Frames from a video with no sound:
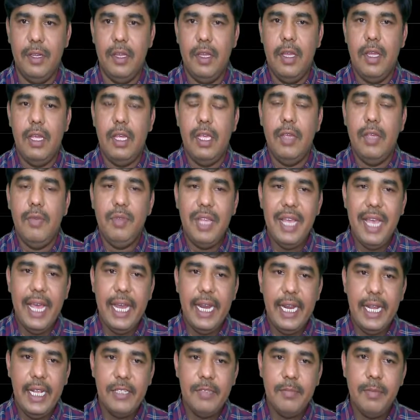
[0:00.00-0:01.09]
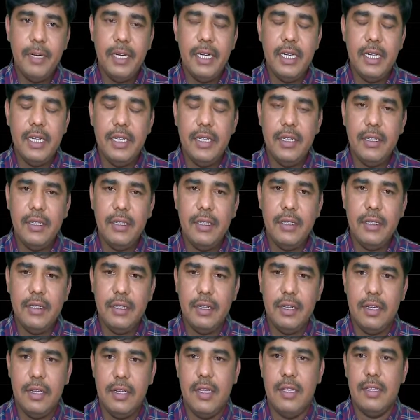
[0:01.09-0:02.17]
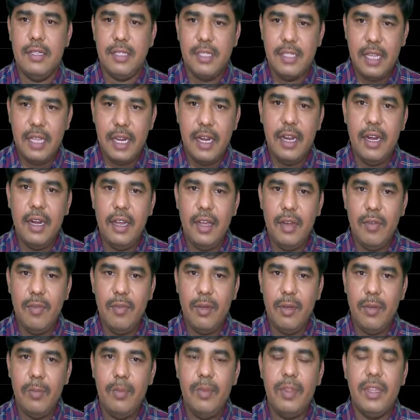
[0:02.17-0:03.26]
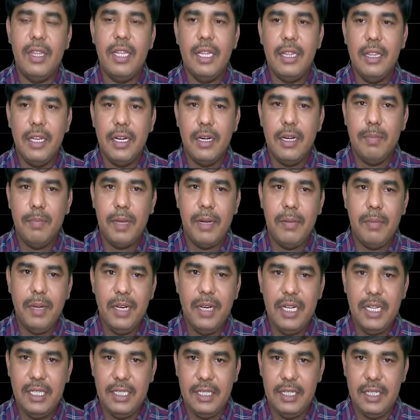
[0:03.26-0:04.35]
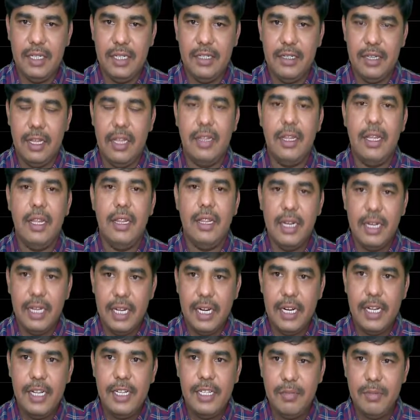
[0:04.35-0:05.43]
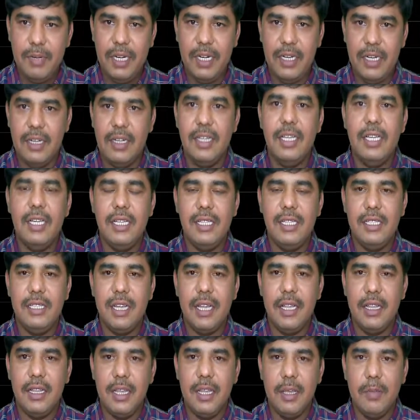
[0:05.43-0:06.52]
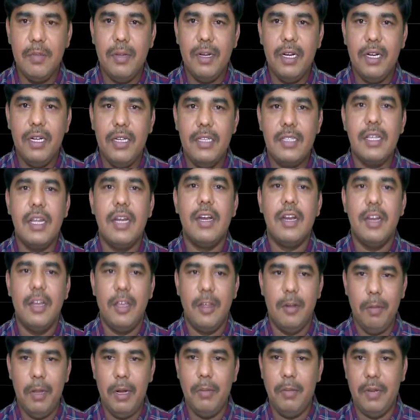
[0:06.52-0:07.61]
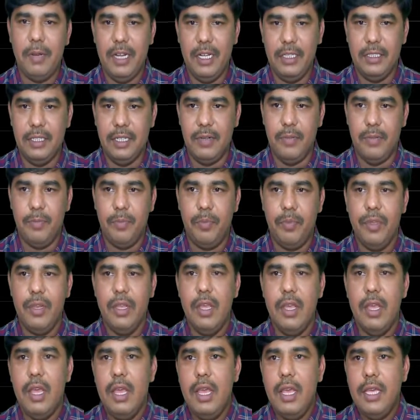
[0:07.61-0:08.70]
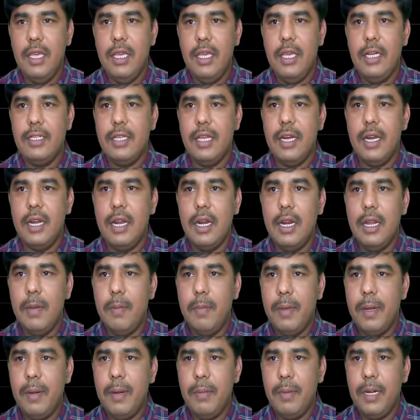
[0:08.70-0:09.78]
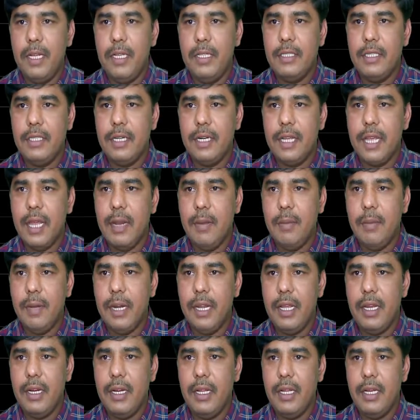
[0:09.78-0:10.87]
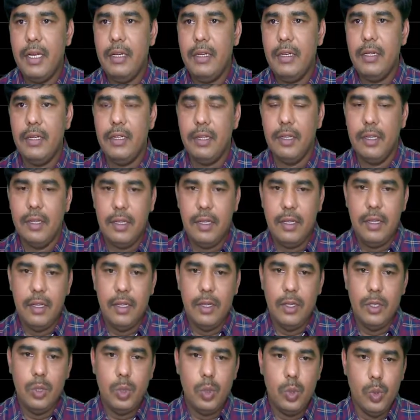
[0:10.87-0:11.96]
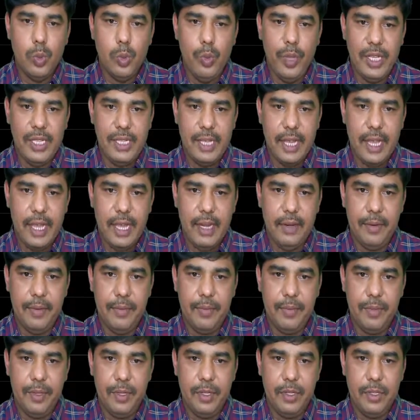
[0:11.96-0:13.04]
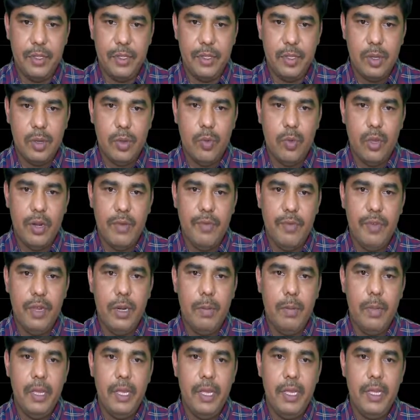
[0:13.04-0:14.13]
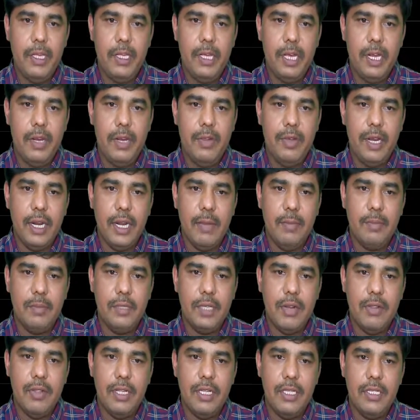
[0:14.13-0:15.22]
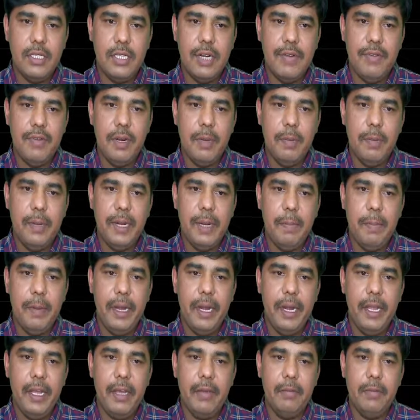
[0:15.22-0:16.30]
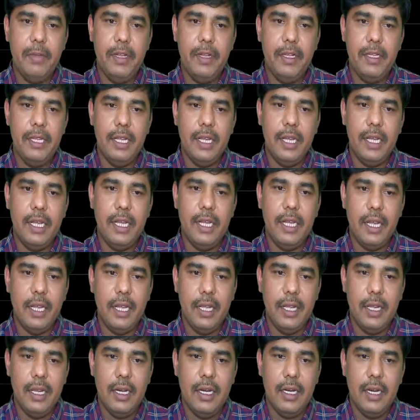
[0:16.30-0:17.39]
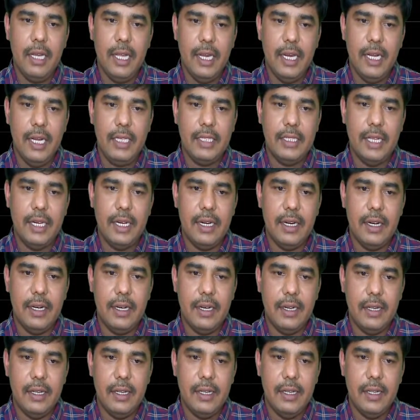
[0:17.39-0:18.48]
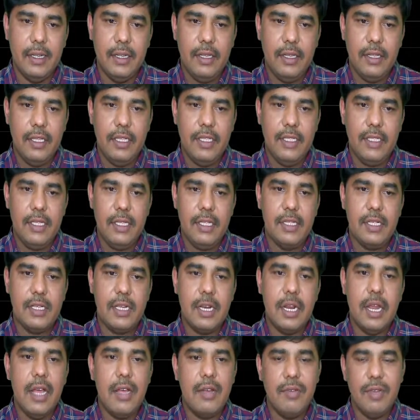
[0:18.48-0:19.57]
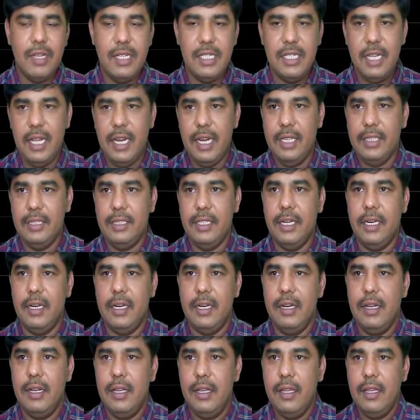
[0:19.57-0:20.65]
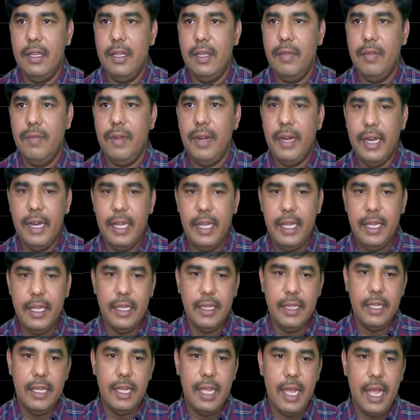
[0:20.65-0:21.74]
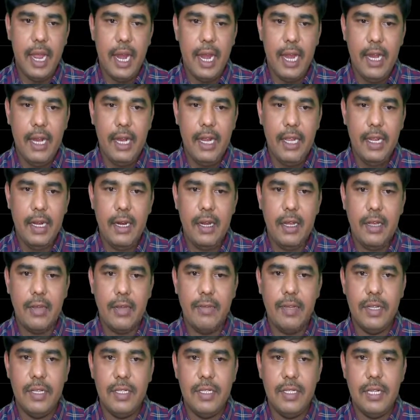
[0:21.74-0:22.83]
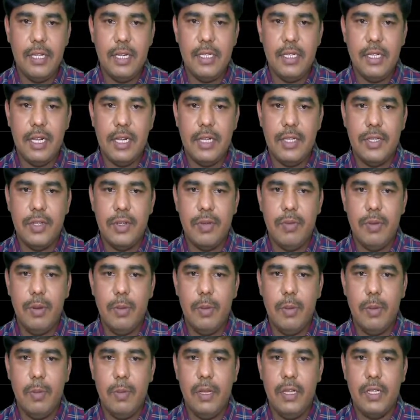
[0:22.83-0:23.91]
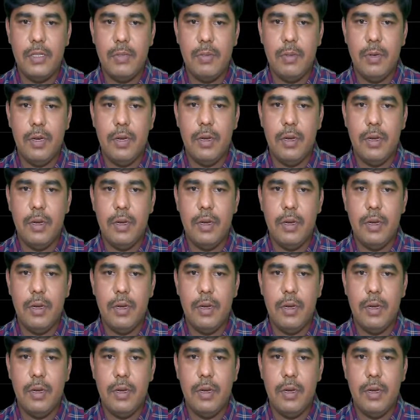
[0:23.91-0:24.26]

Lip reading: If the arrangement in circular form, then that permutation, then that arrangement is nothing but circular permutation. Here, circular permutation can be done in two ways again. So, one will be, here you can observe this, that be depending upon the direction. This is clockwise direction. If I take in the anti-clockwise sense also, it will be possible.